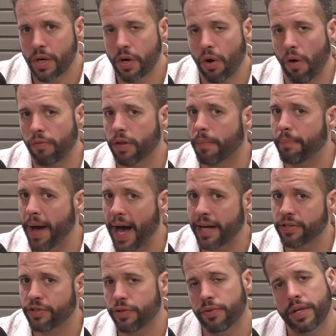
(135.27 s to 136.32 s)
Over the
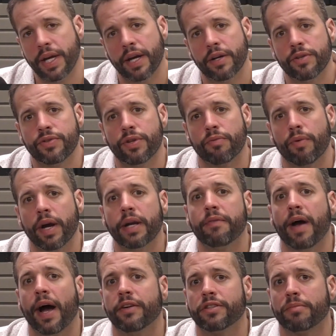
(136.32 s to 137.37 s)
past 2 years, the rate of
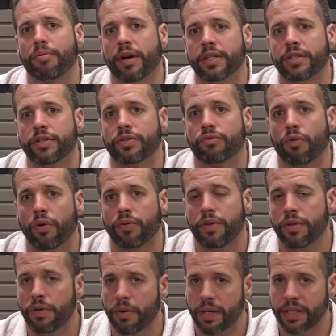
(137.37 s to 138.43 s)
housing prices growth in
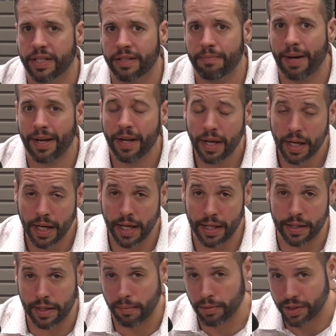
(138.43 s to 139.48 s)
the U.S. has been in the
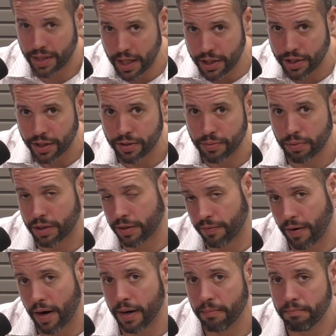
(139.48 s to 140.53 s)
double digits, which is
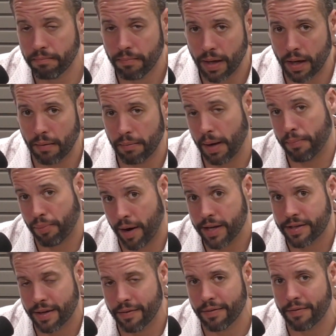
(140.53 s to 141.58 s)
very
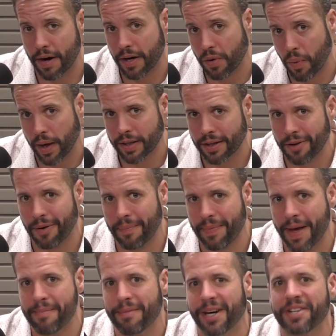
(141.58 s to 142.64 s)
impressive, very quick to go up
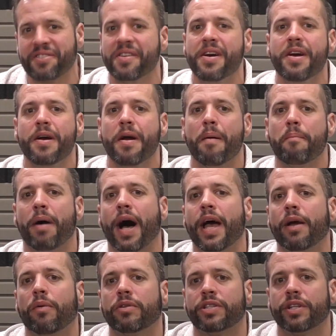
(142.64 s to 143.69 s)
that much.
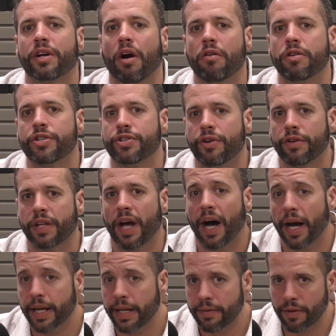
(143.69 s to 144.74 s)
Buying was encouraged during the
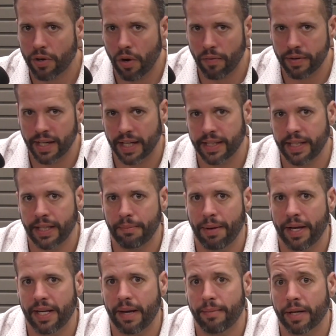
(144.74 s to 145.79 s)
height of the COVID-19
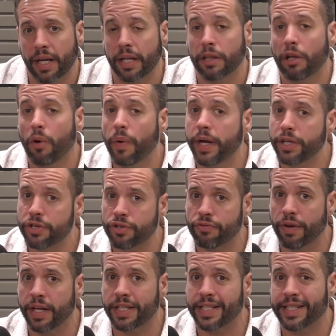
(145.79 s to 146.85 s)
pandemic, and low interest
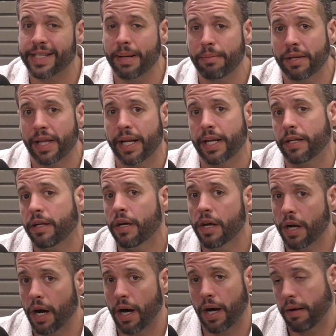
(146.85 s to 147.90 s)
rates stimulated,
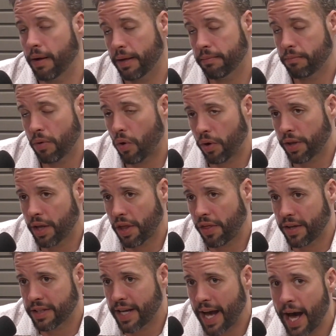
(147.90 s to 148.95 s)
and all the other
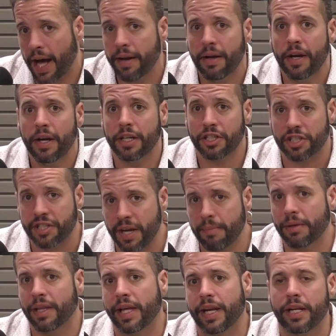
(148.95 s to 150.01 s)
things they had,
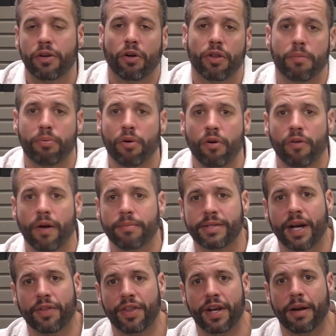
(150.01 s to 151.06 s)
stimulated all the programs
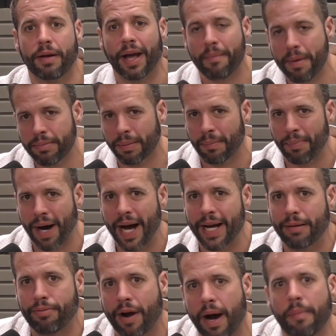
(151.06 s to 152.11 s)
out there to get people buying
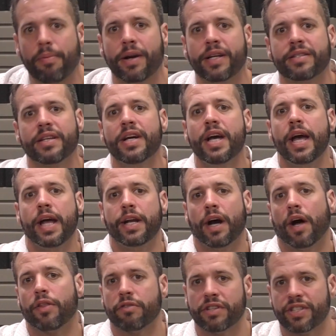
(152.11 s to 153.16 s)
properties, and
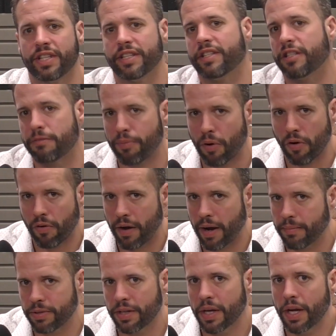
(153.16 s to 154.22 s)
other assistance
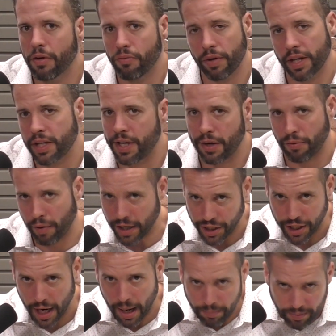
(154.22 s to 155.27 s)
programs really did a great
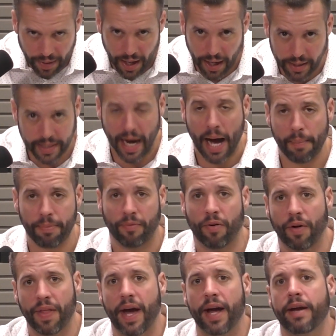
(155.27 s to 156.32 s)
job of that. On top of
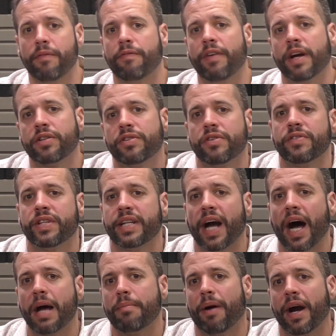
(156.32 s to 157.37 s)
all that, investors and
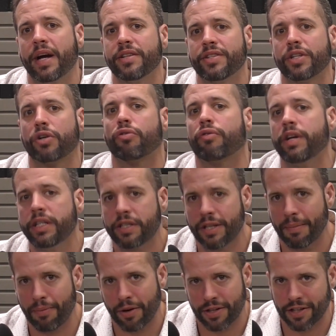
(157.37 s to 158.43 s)
iBuyers increased the
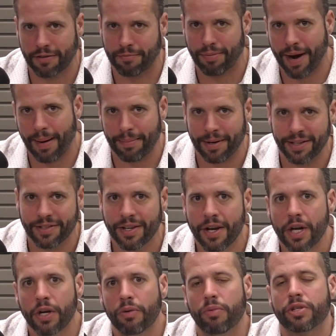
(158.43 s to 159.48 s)
purchase of properties,
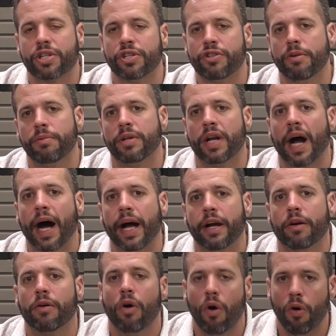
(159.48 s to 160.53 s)
which contributed to
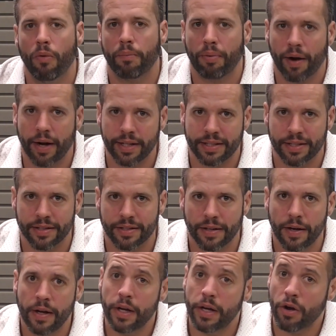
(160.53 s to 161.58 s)
higher home prices.
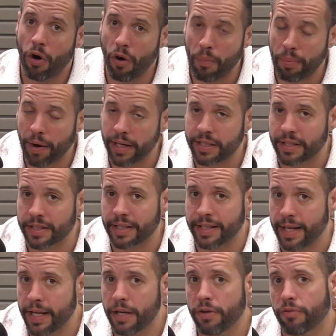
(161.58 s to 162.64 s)
Home prices
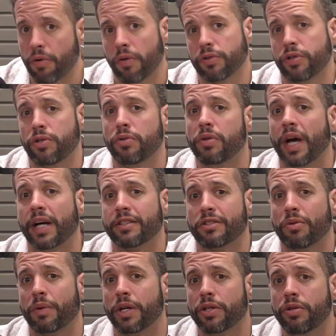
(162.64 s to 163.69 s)
continued to grow into
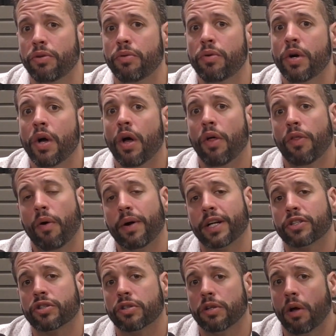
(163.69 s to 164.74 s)
2022, though at a
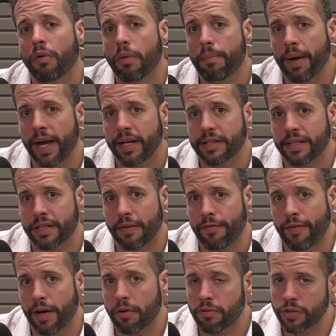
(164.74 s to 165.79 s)
slower pace as the
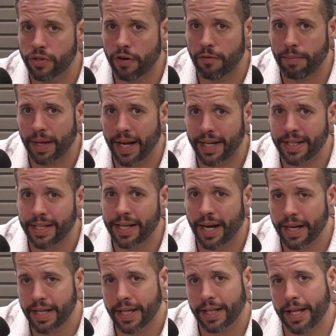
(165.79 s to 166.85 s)
Federal Reserve began
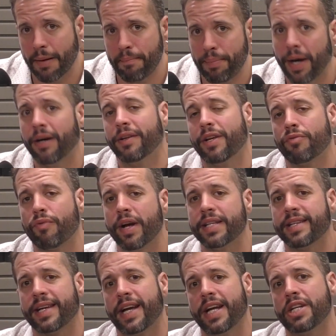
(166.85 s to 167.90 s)
tightening their belt and
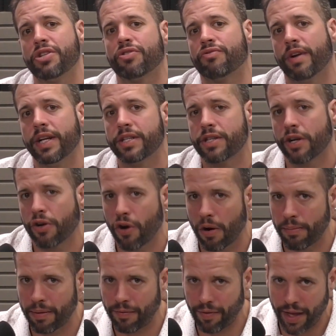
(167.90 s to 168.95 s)
raising interest rates to
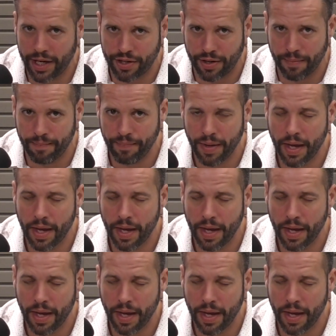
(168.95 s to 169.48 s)
curb inflation.